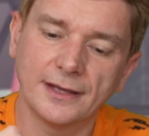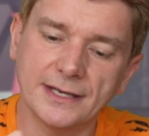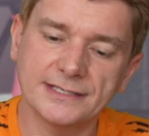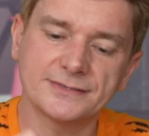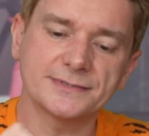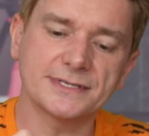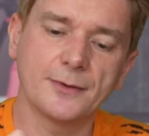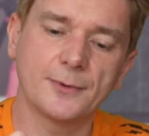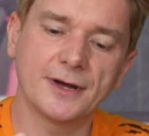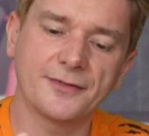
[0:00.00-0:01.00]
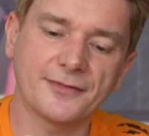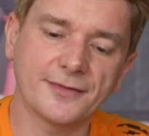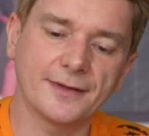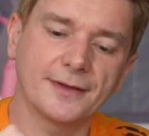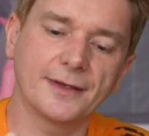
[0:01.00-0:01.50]
It's also worth
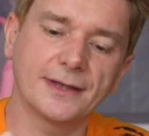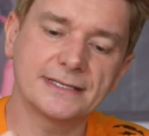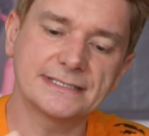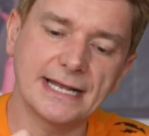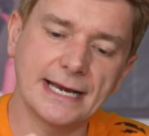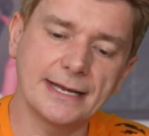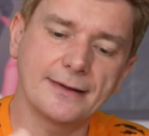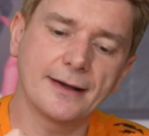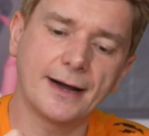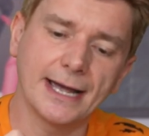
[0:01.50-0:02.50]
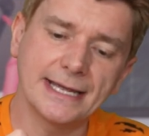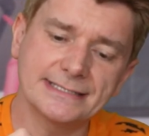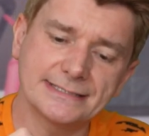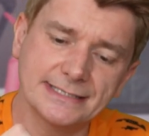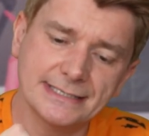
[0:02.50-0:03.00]
telling you
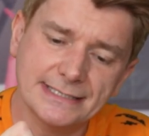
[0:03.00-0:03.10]
guys